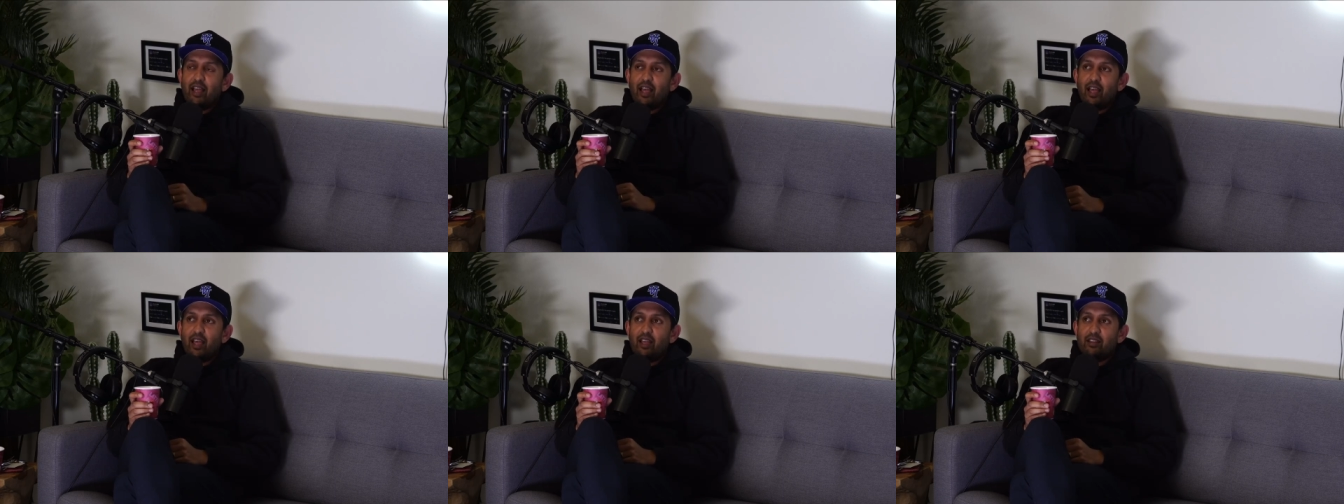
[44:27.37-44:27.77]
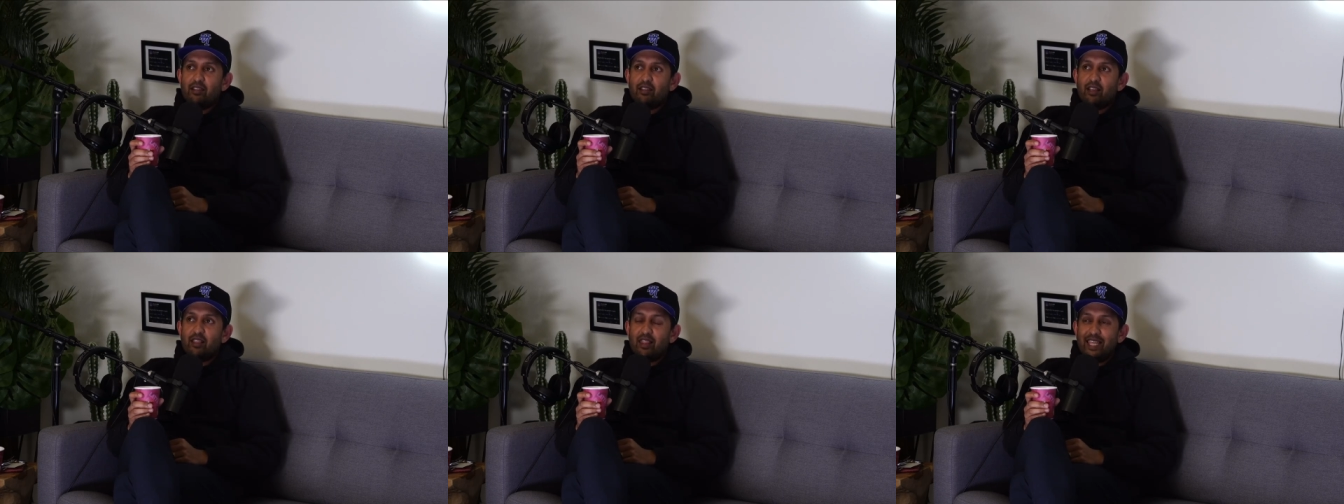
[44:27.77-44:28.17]

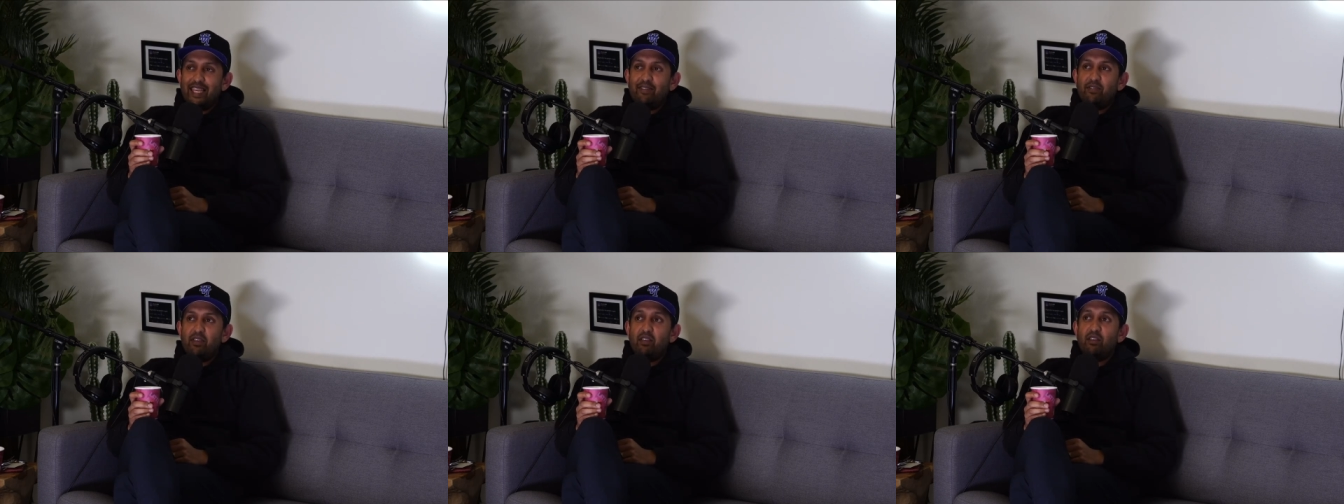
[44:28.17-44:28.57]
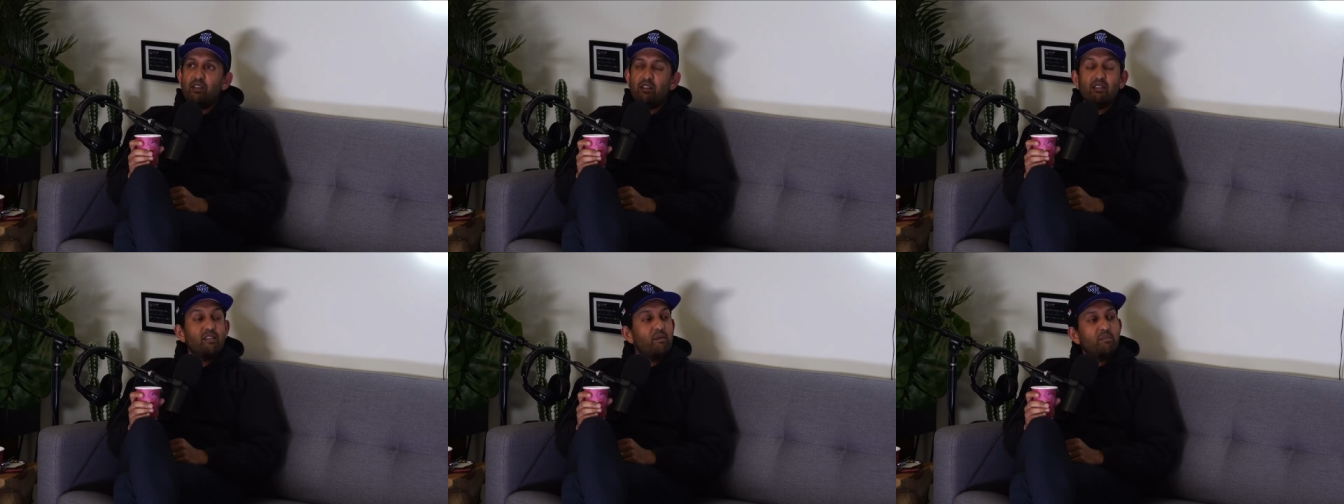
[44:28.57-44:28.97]
and leaving
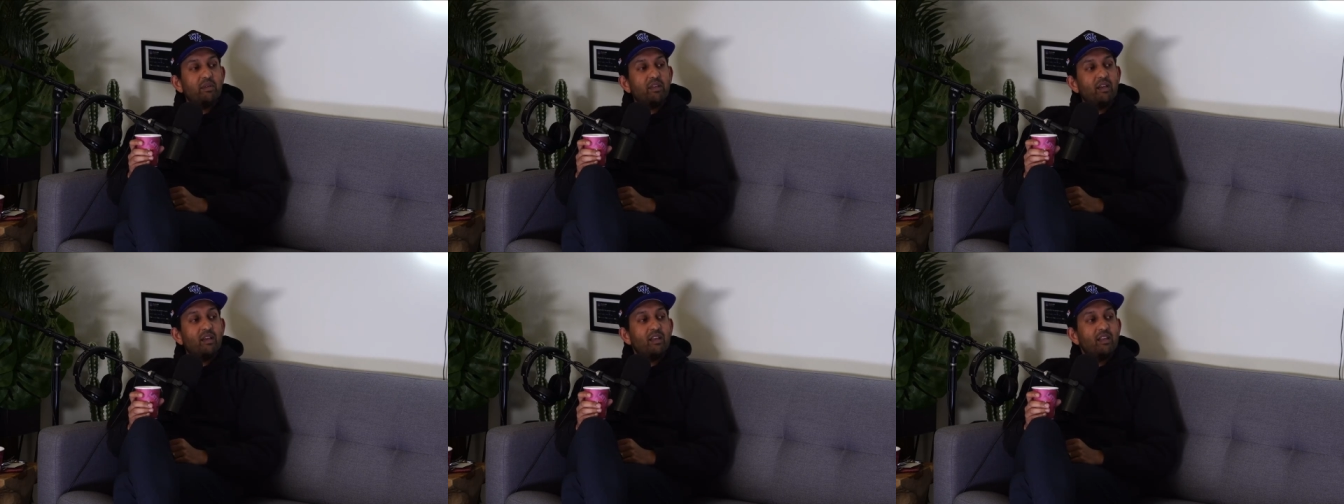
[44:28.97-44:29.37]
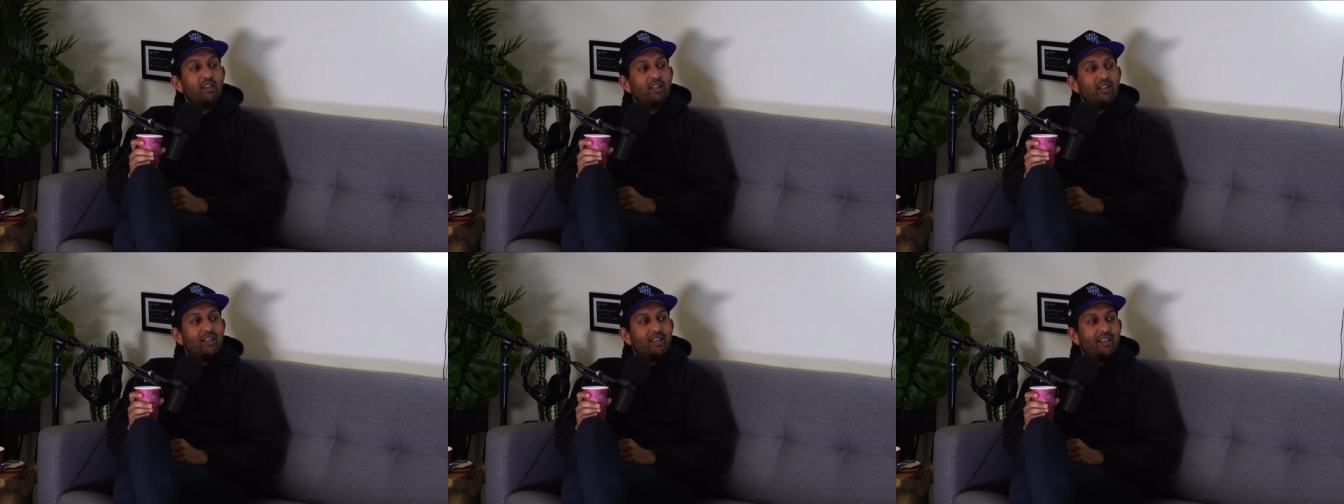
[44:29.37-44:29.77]
Colombia,
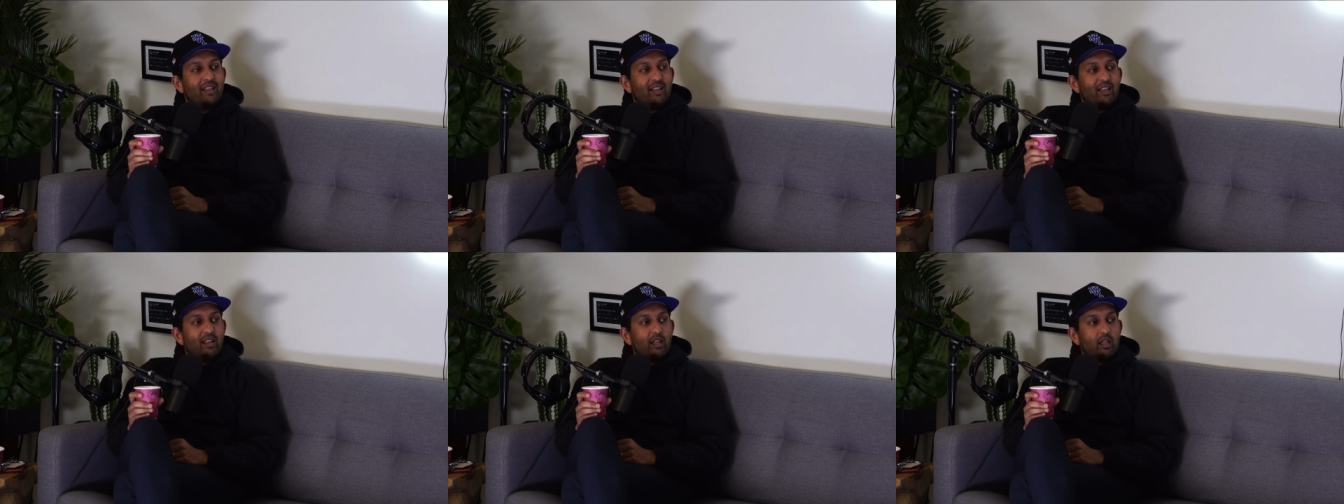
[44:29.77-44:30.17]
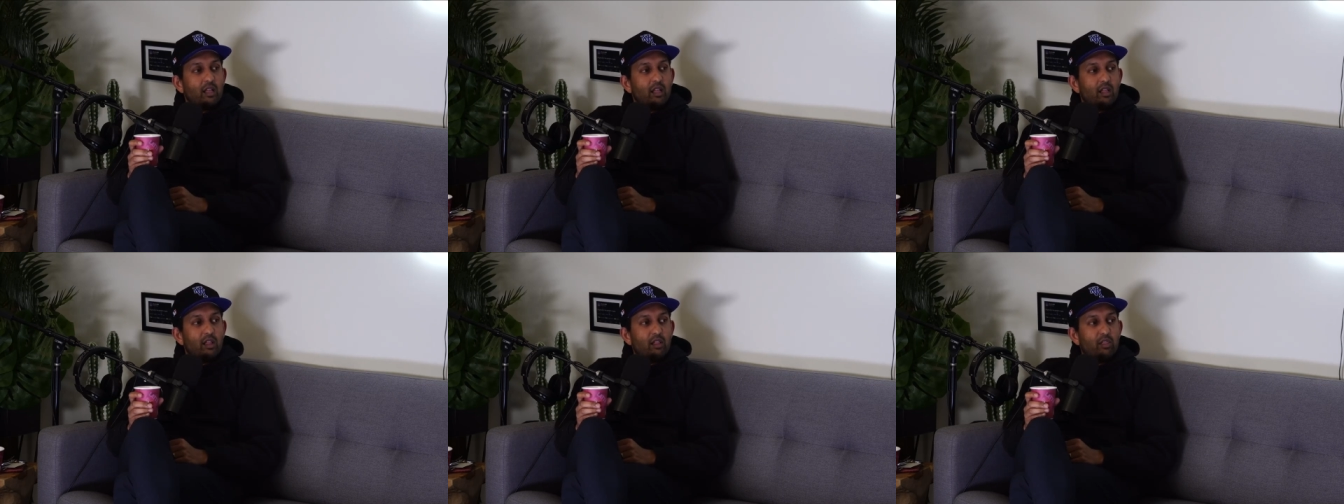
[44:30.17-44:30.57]
mm-hmm.
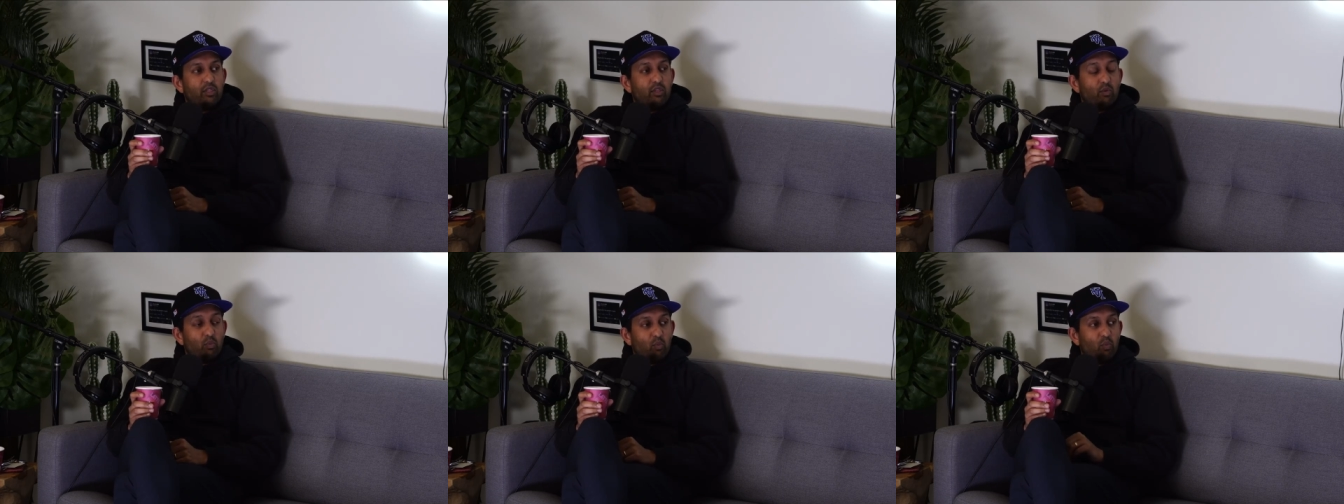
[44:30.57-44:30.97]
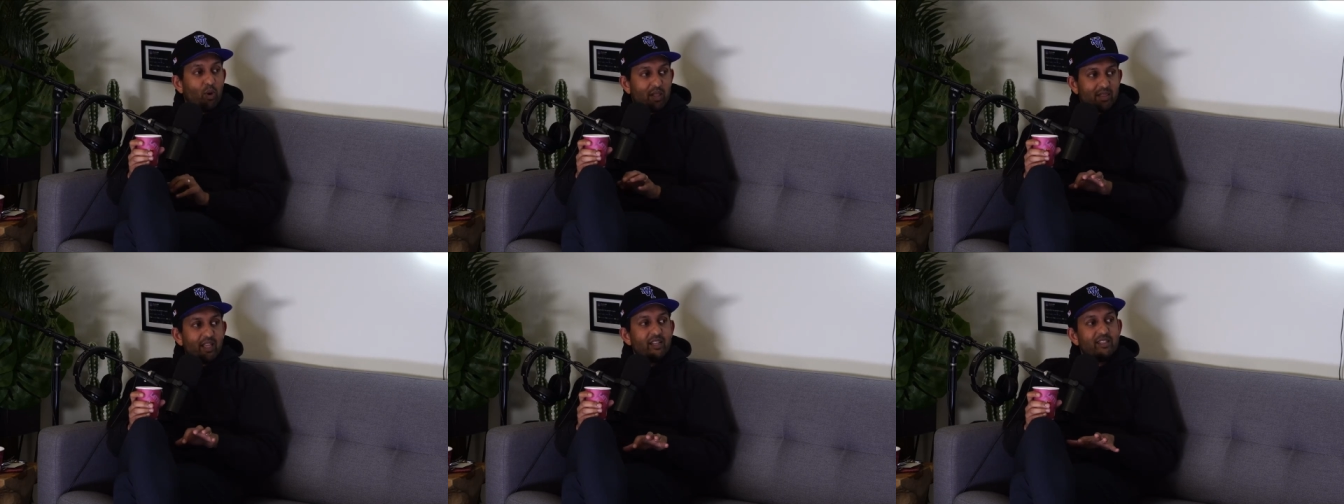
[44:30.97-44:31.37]
the
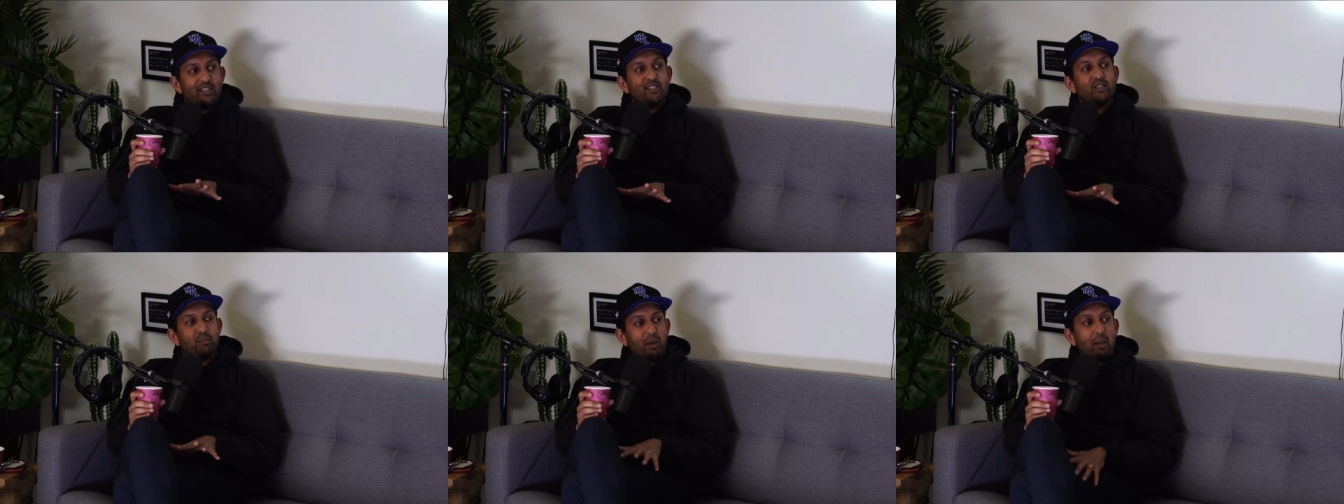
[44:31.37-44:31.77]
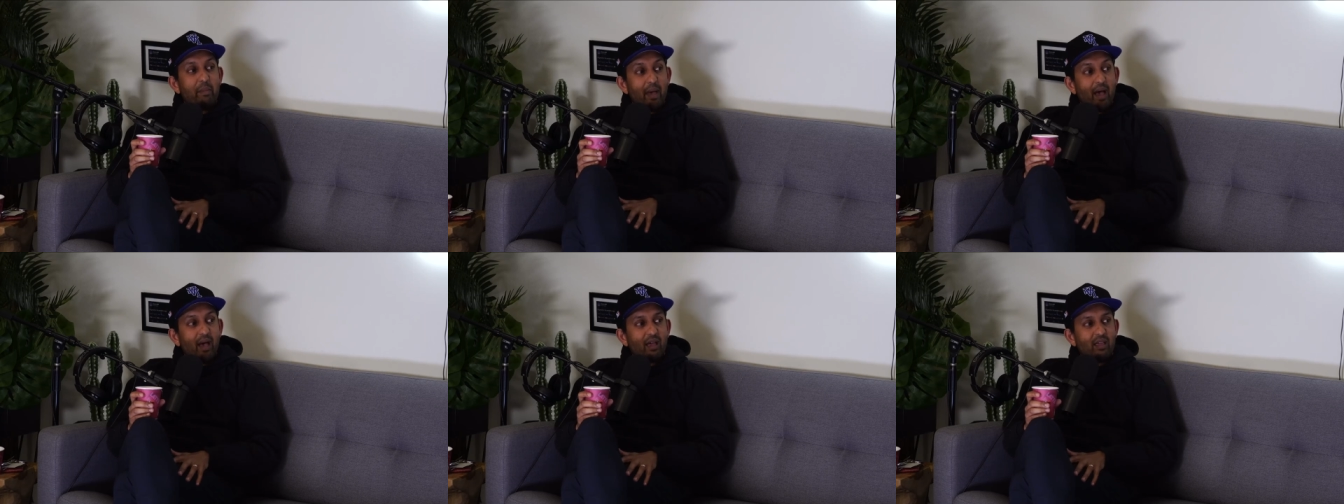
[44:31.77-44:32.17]
what they did to my
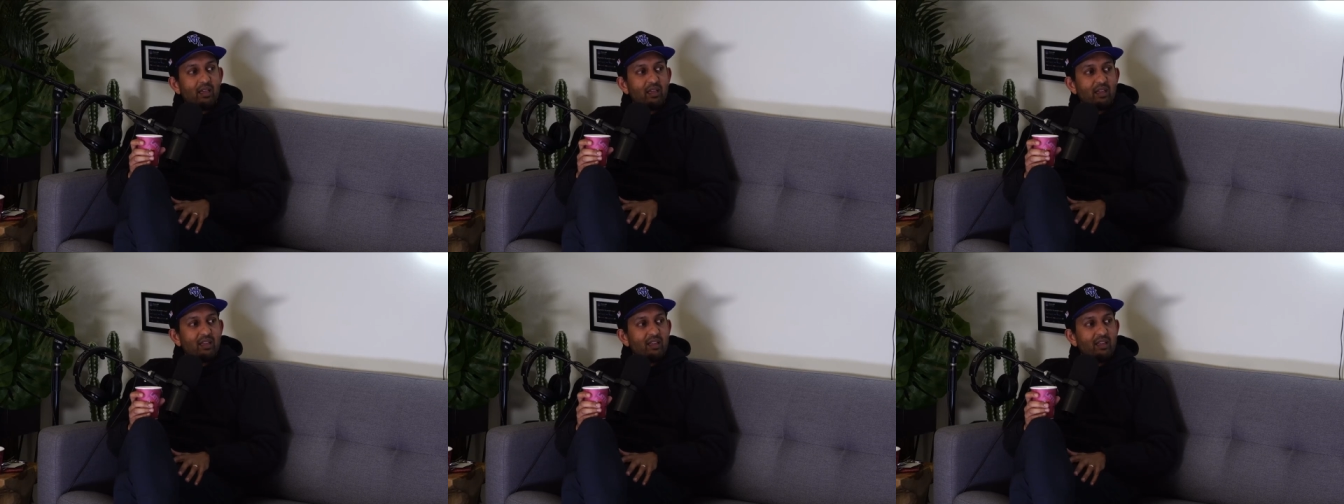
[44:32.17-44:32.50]
bag,